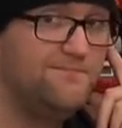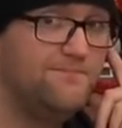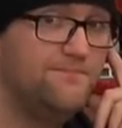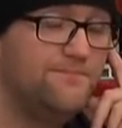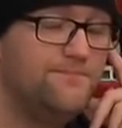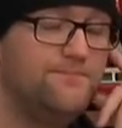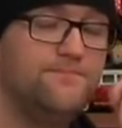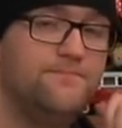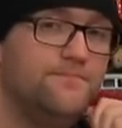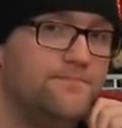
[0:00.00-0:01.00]

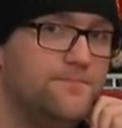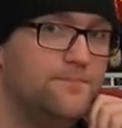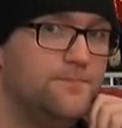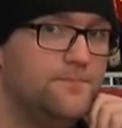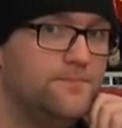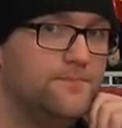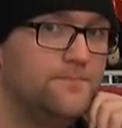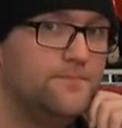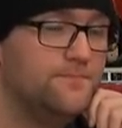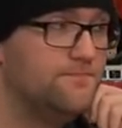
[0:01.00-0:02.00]

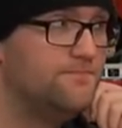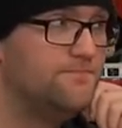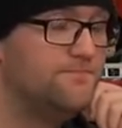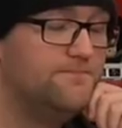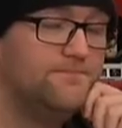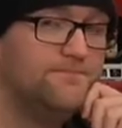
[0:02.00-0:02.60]
[no speech]